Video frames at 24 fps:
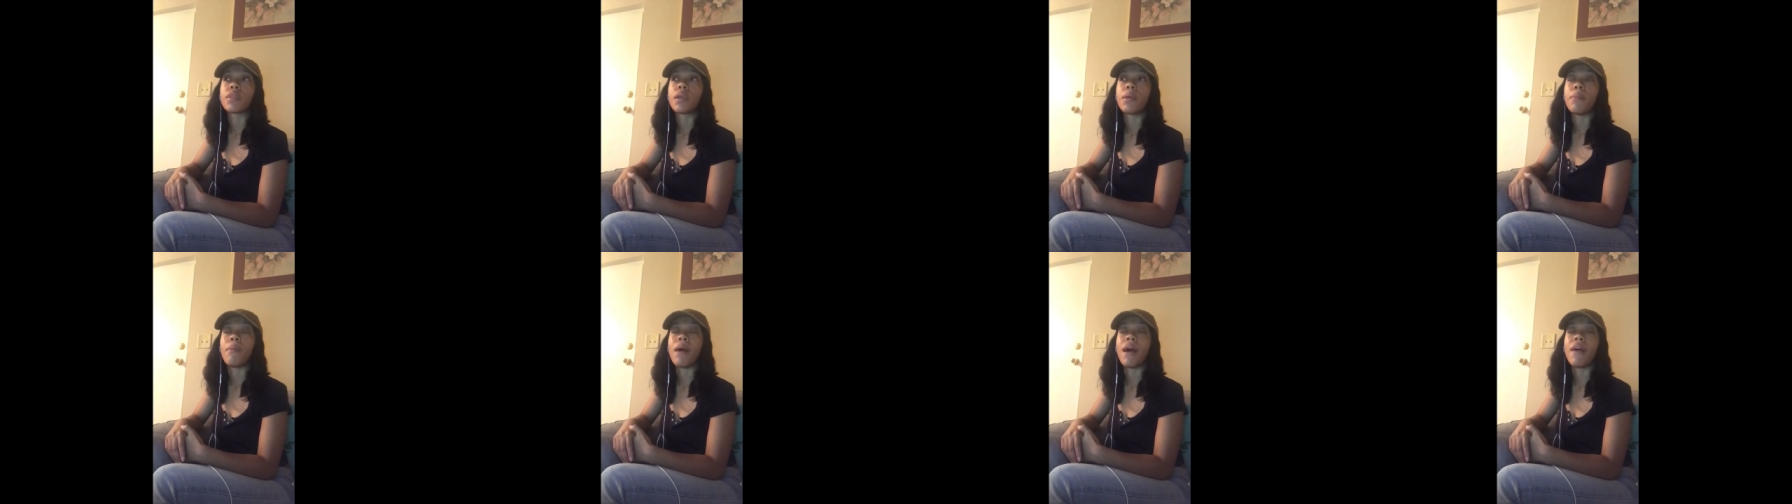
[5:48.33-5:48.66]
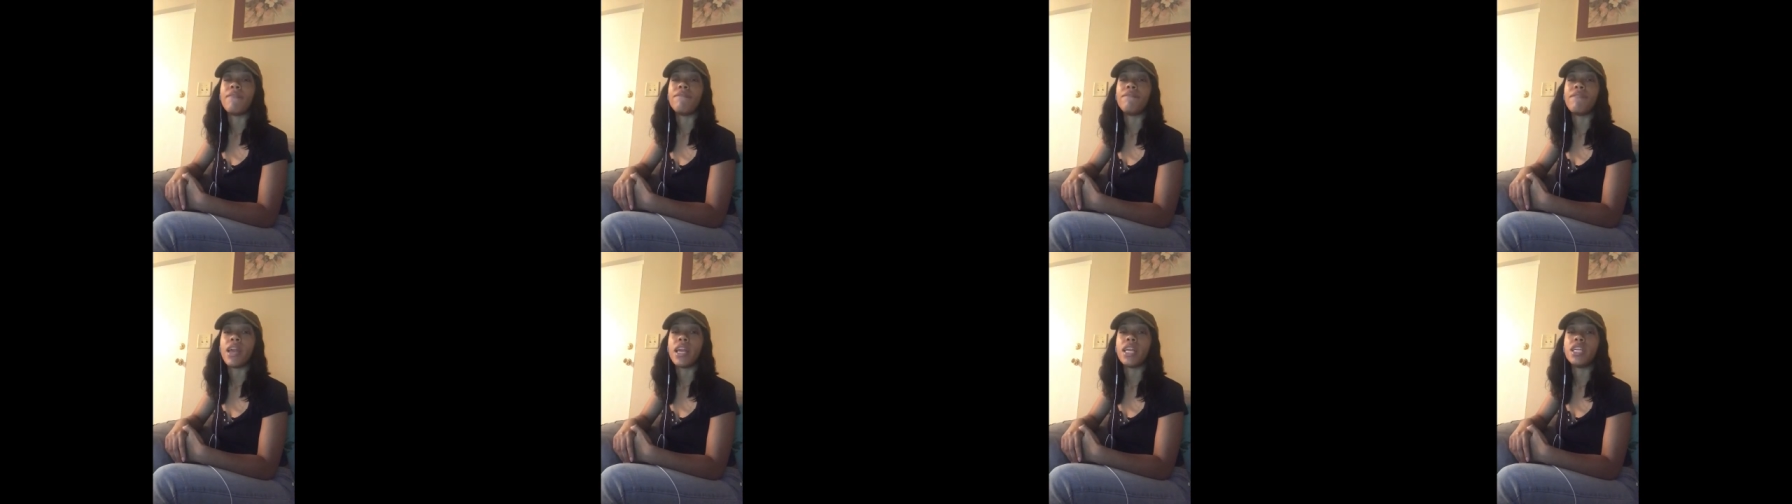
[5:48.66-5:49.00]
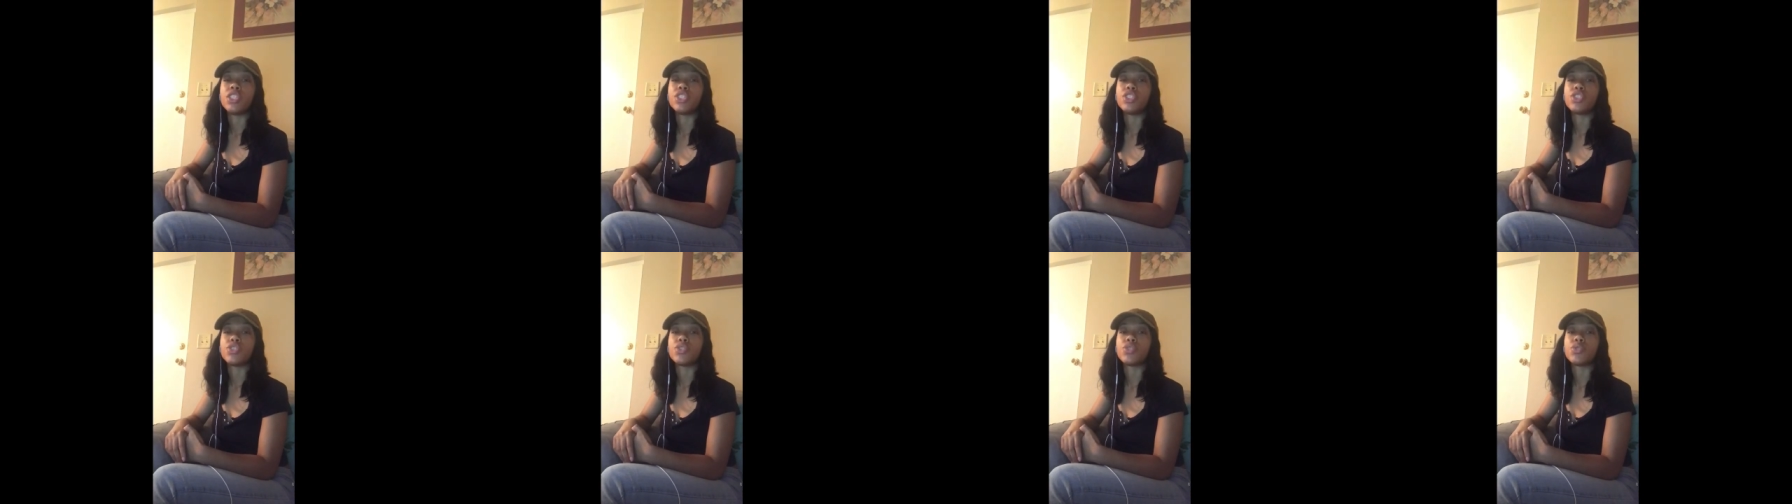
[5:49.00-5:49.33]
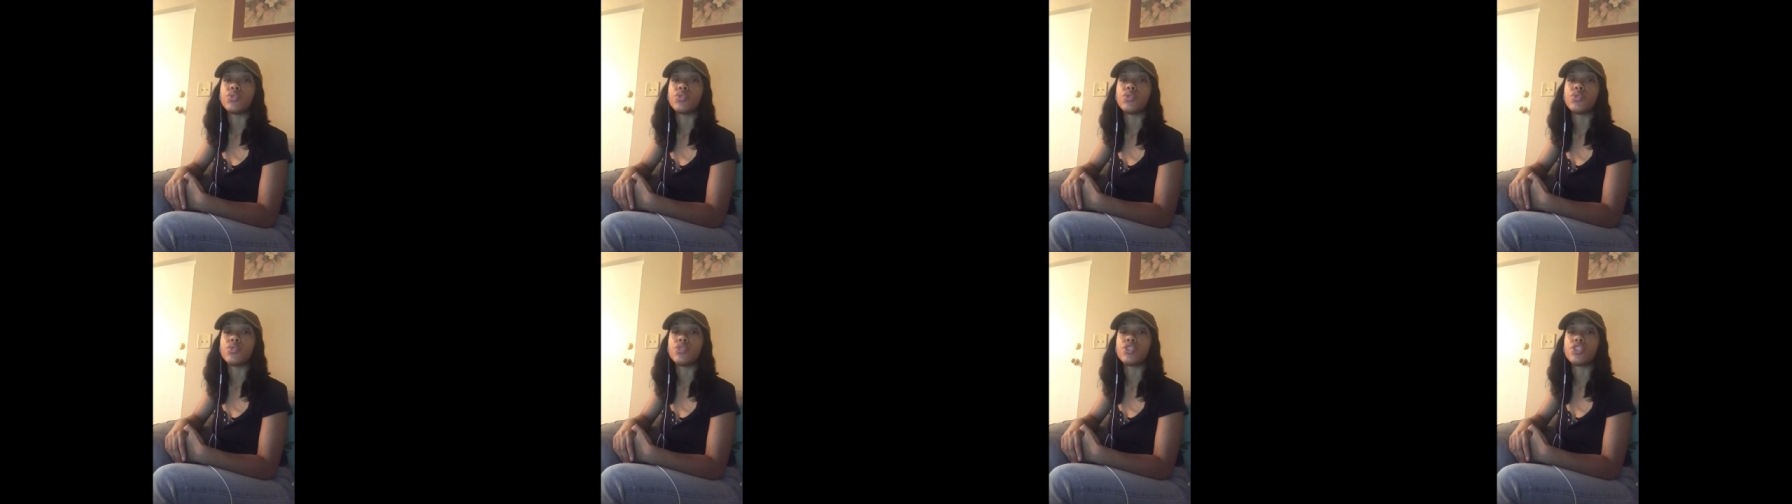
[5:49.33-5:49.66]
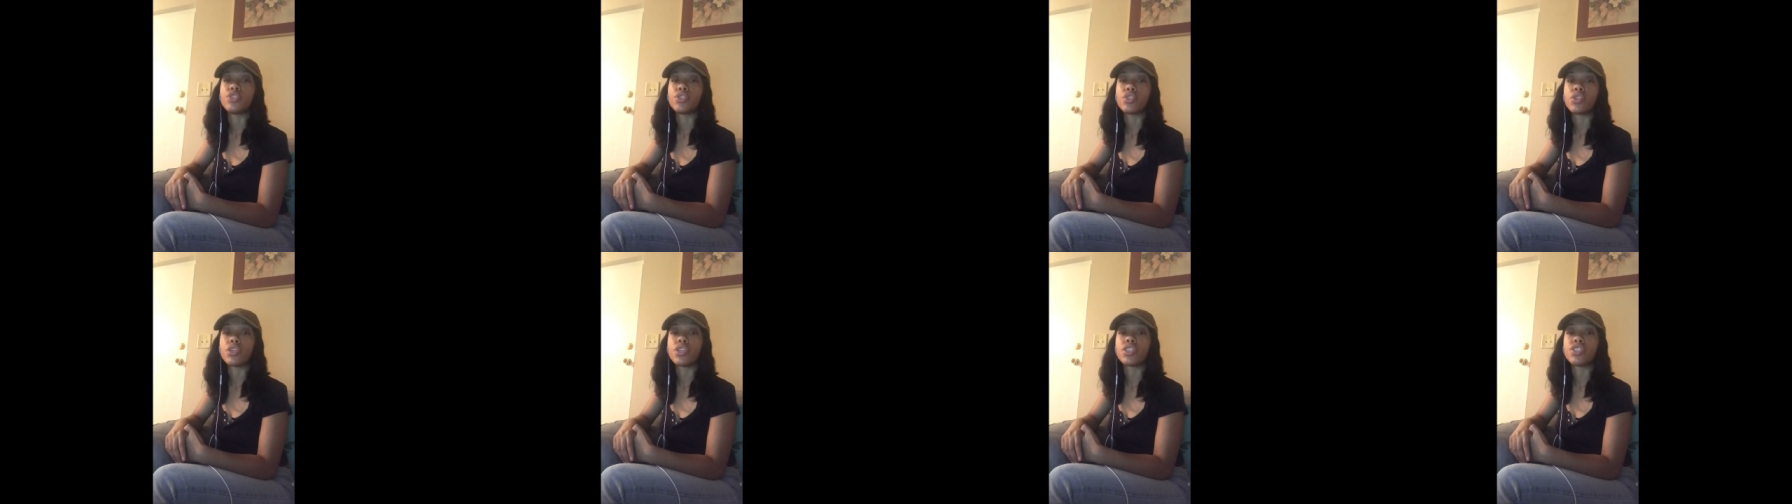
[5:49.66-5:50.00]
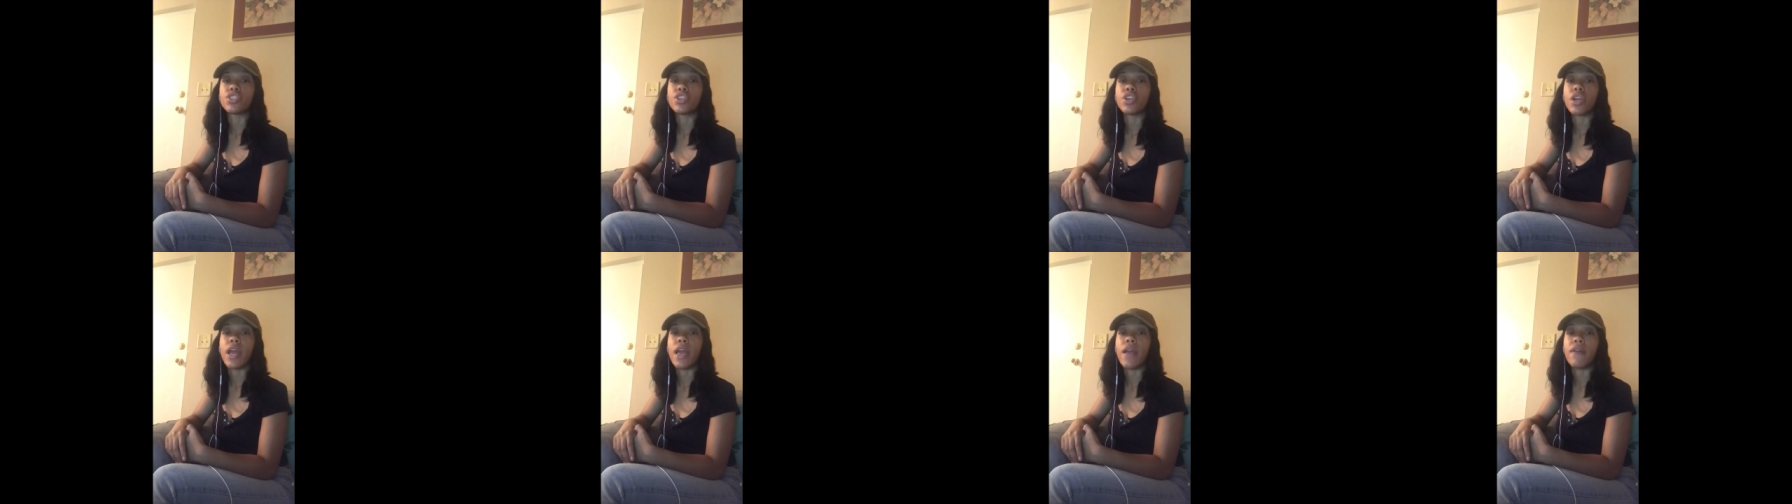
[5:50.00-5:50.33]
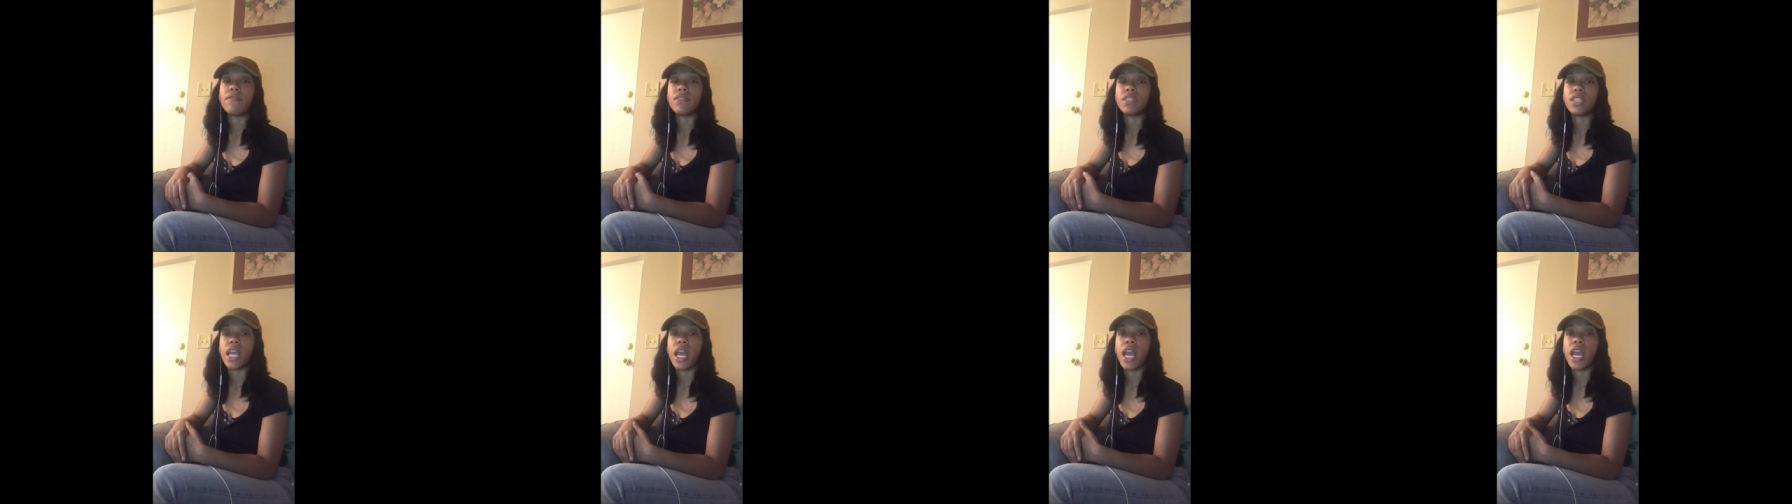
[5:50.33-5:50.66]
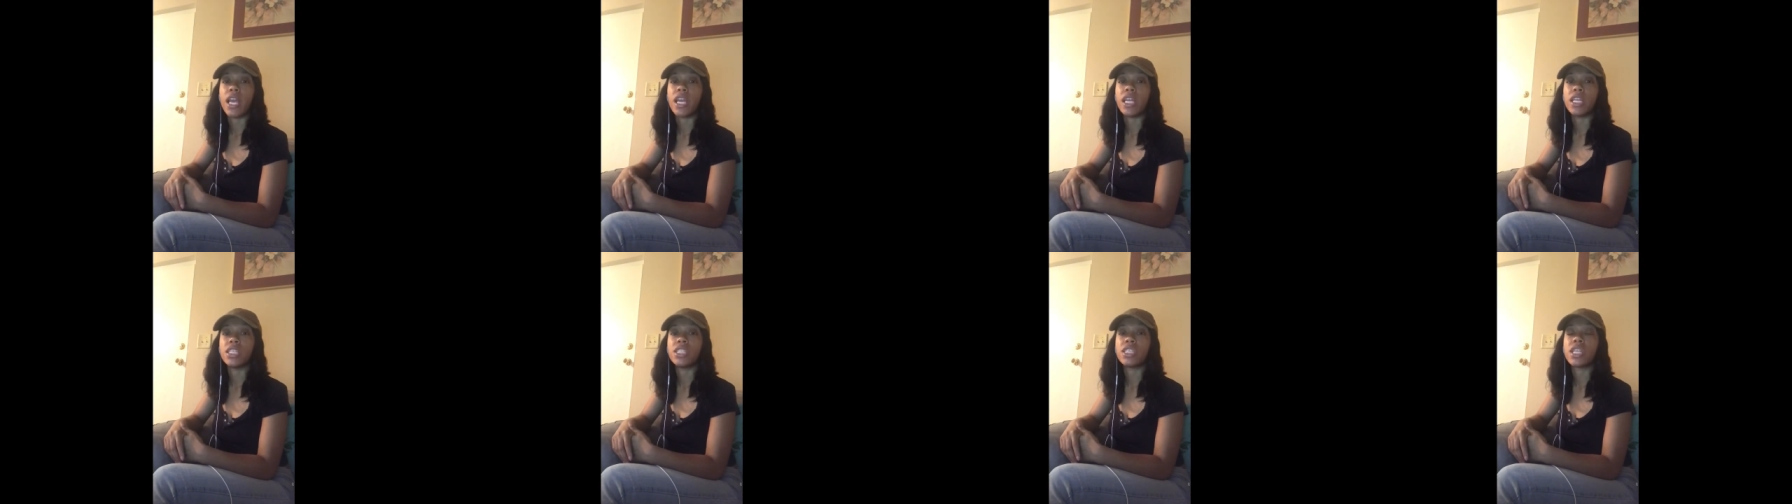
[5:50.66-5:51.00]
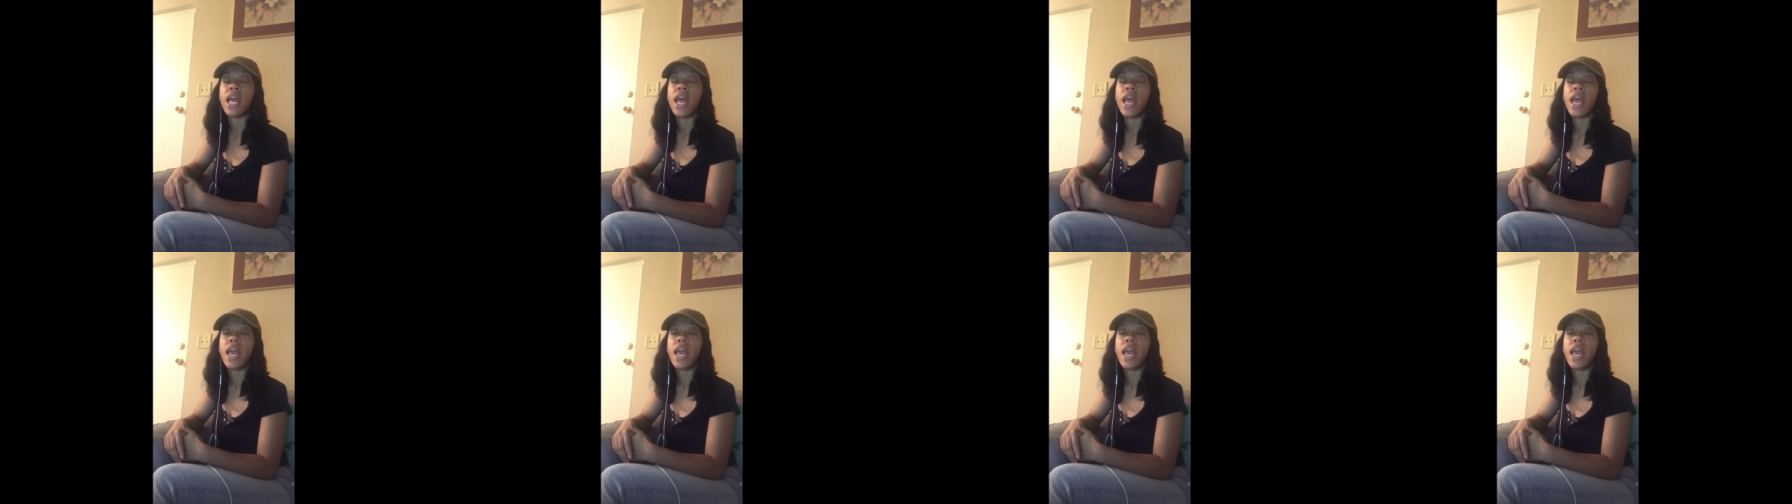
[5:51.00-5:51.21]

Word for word: my facial structure have changed.